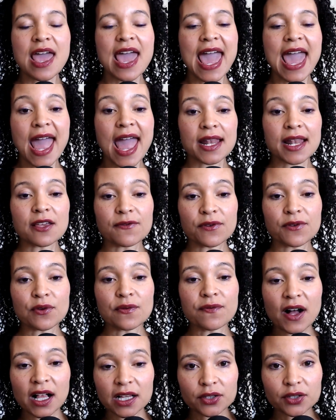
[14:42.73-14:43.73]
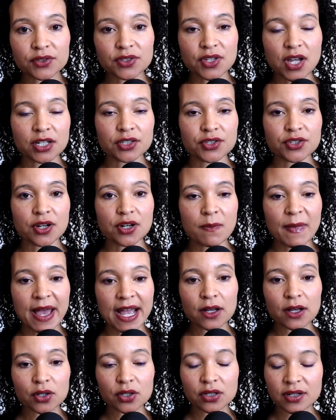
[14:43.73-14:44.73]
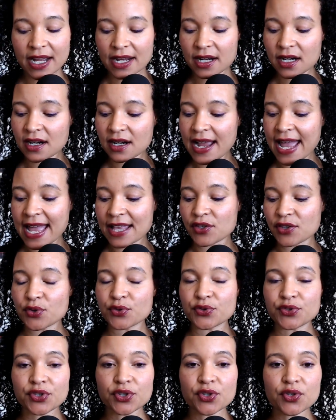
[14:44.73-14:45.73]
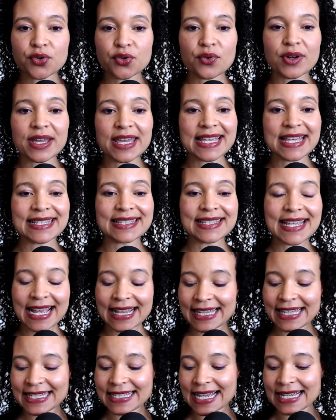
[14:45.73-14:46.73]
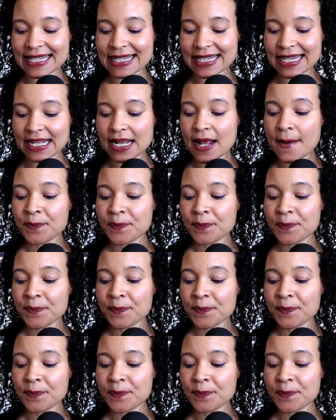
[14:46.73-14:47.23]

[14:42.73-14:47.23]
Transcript: And if you follow Dr. Michael Greger and you do his daily dozen,